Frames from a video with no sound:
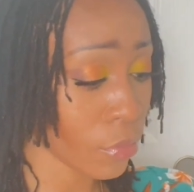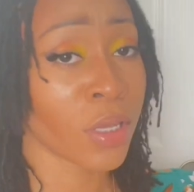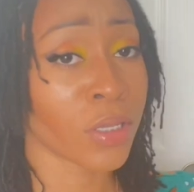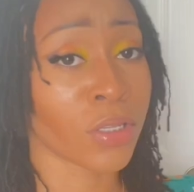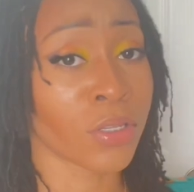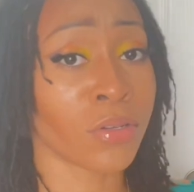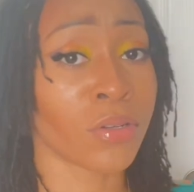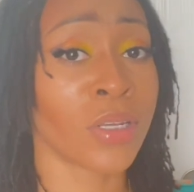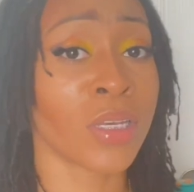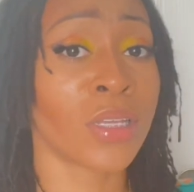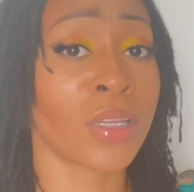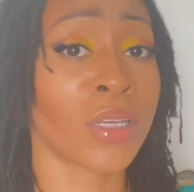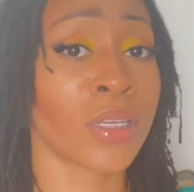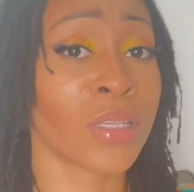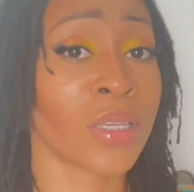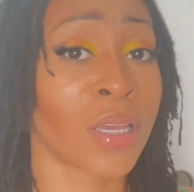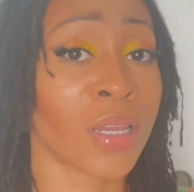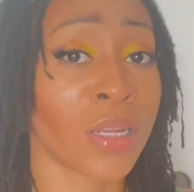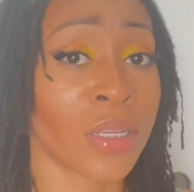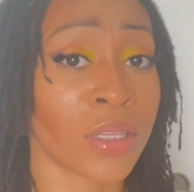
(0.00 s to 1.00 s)
So then
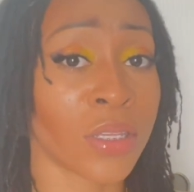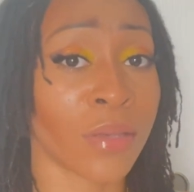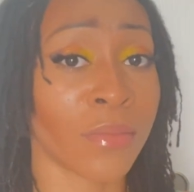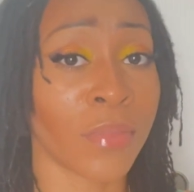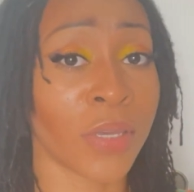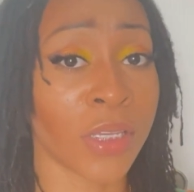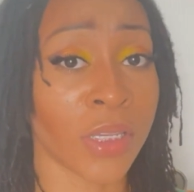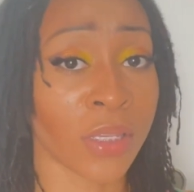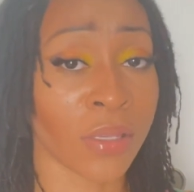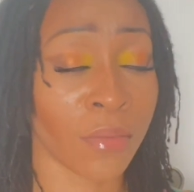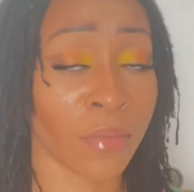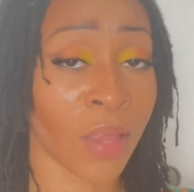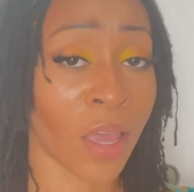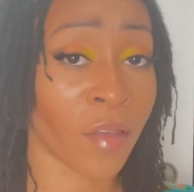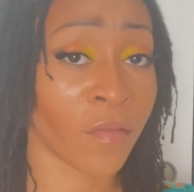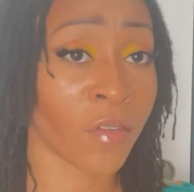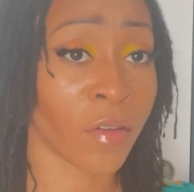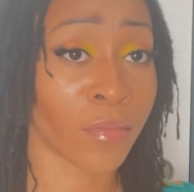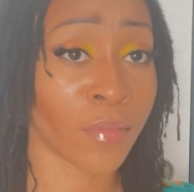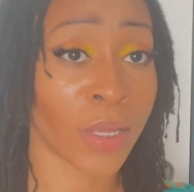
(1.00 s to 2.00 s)
let's get into some
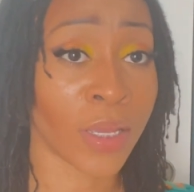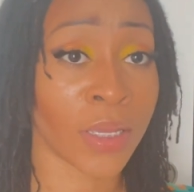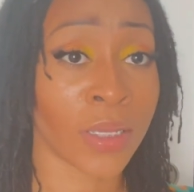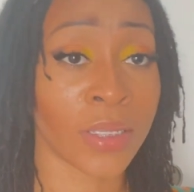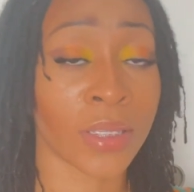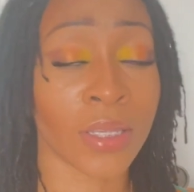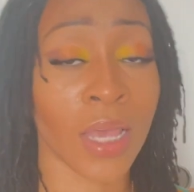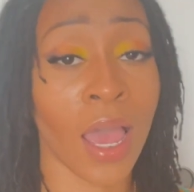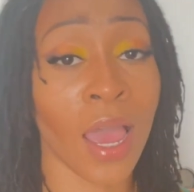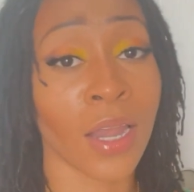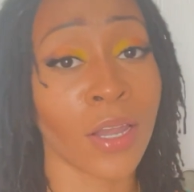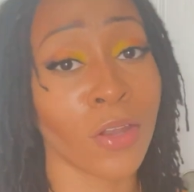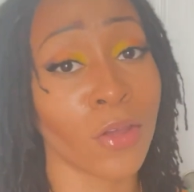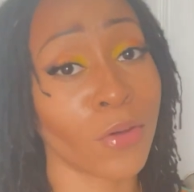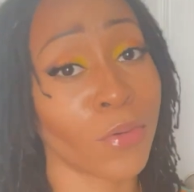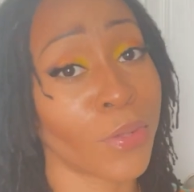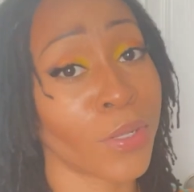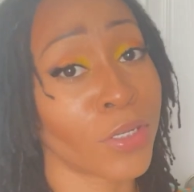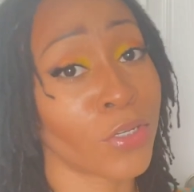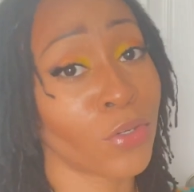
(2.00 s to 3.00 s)
life updates. I
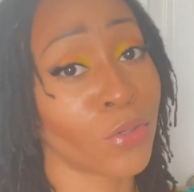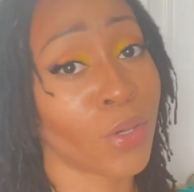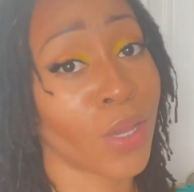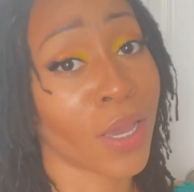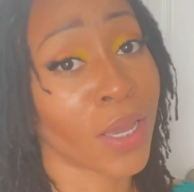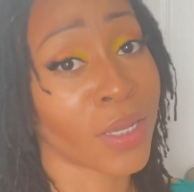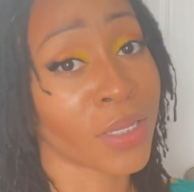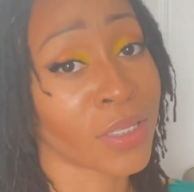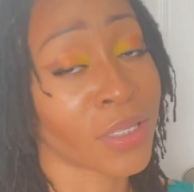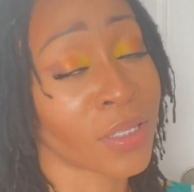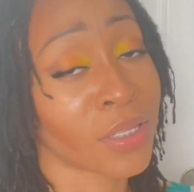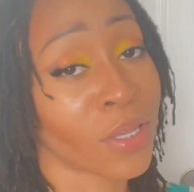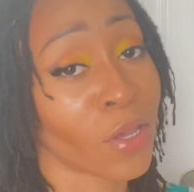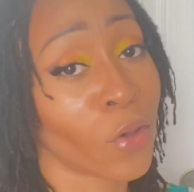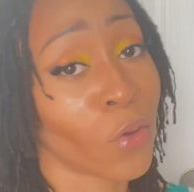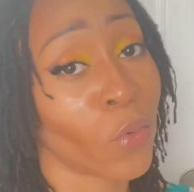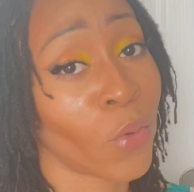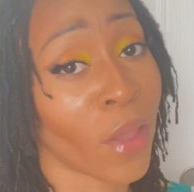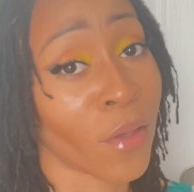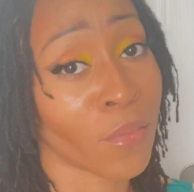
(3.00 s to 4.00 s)
know that you guys
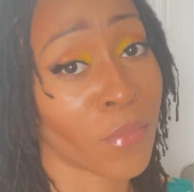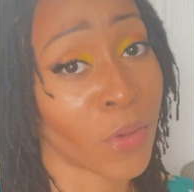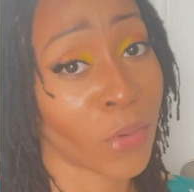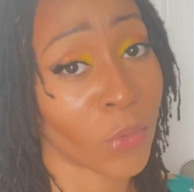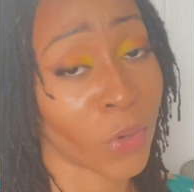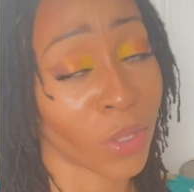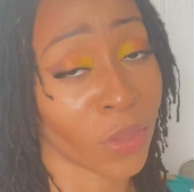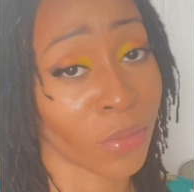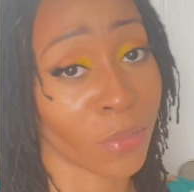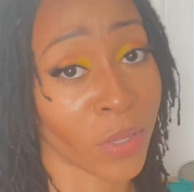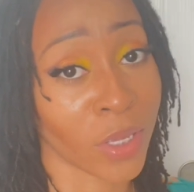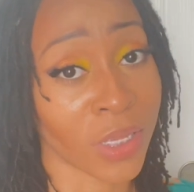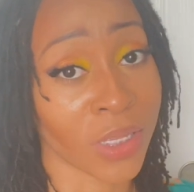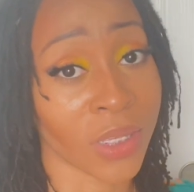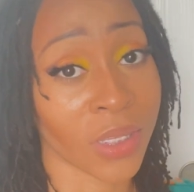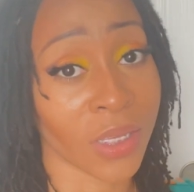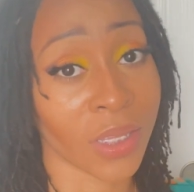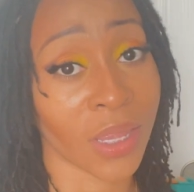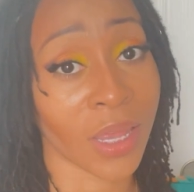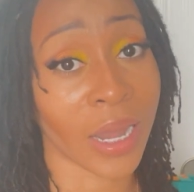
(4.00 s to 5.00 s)
who have been with me
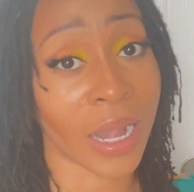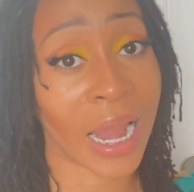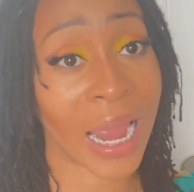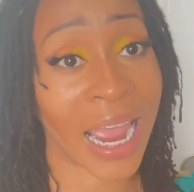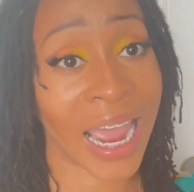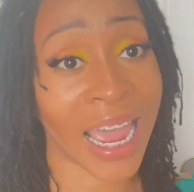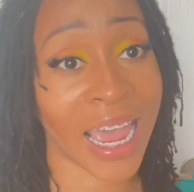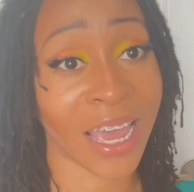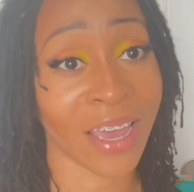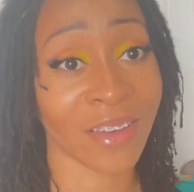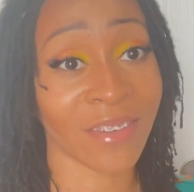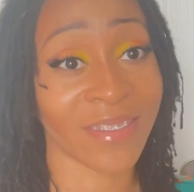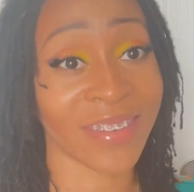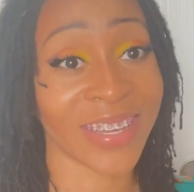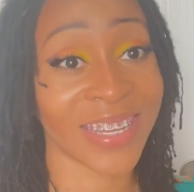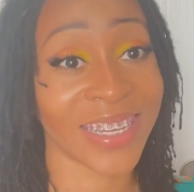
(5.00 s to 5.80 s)
see that I have